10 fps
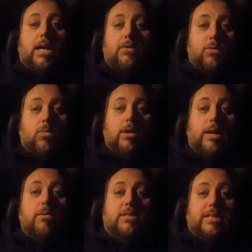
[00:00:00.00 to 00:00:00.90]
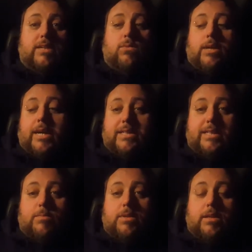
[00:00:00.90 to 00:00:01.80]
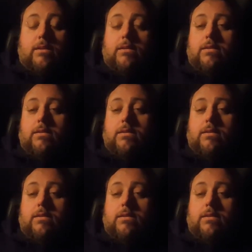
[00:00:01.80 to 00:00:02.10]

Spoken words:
from where I was sitting when I accepted it.